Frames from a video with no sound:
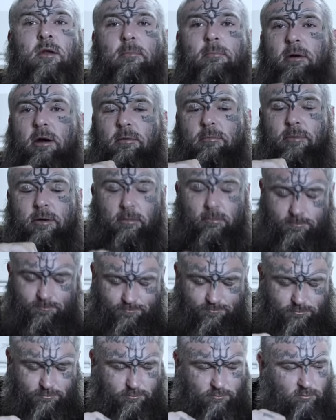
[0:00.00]
Pardon me.
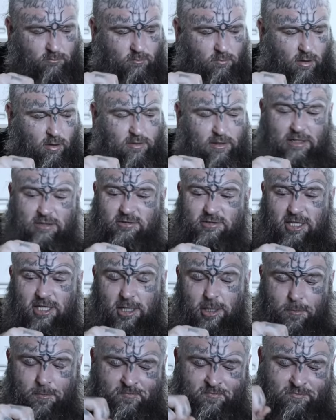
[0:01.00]
That's
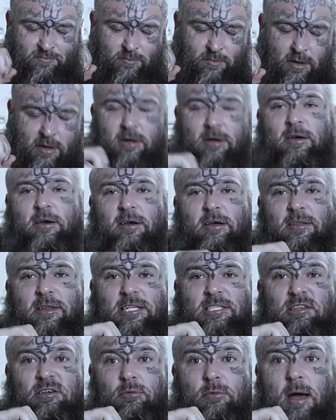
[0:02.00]

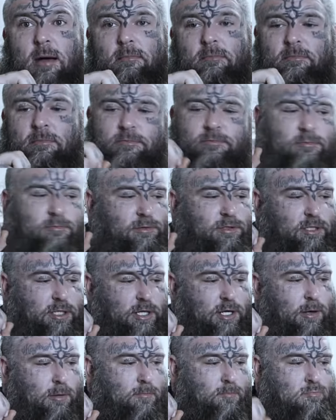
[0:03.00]
a wrap for
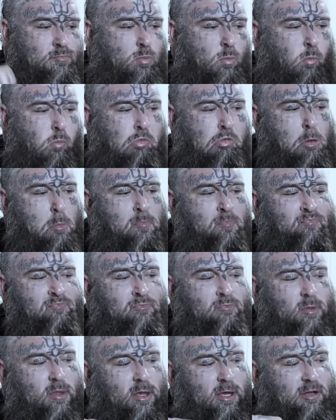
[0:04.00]
dinner.
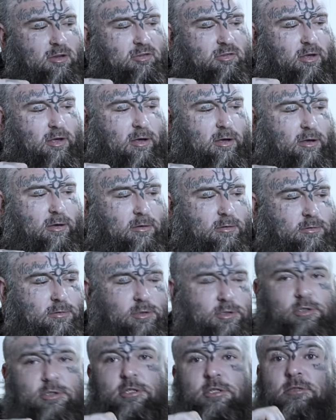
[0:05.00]
It's
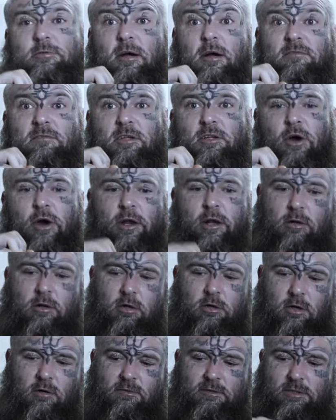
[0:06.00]
just after 9
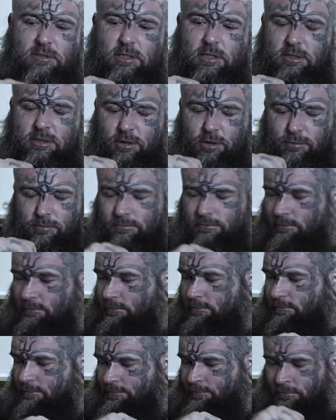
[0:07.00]
o'clock, obviously, so
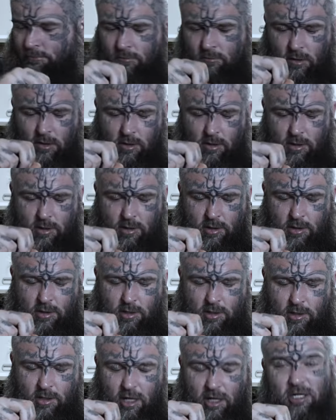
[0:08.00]

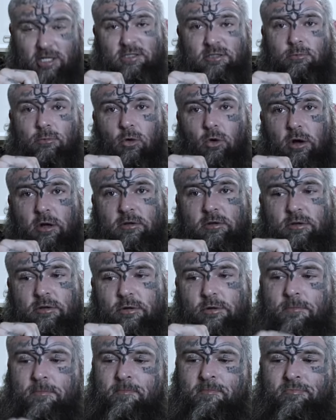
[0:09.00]
I got some work to
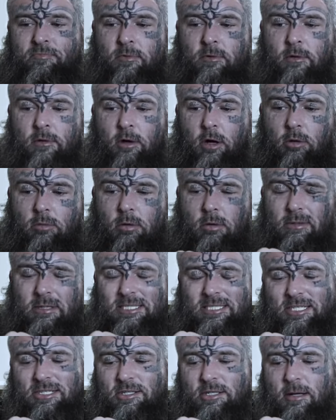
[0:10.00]
do. I'll probably be
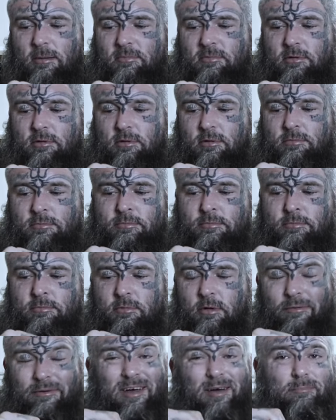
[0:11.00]
sitting up till
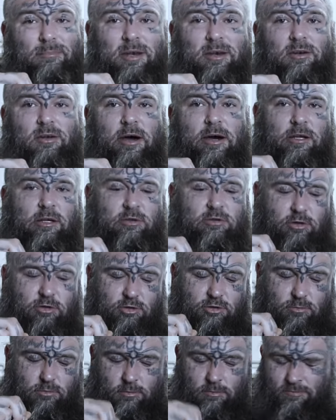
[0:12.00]
around midnight as
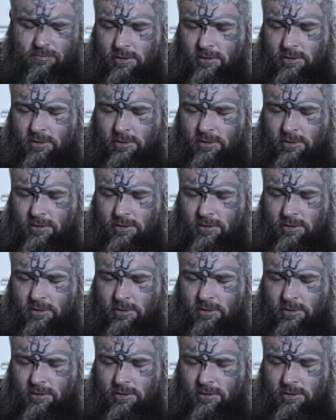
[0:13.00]
usual,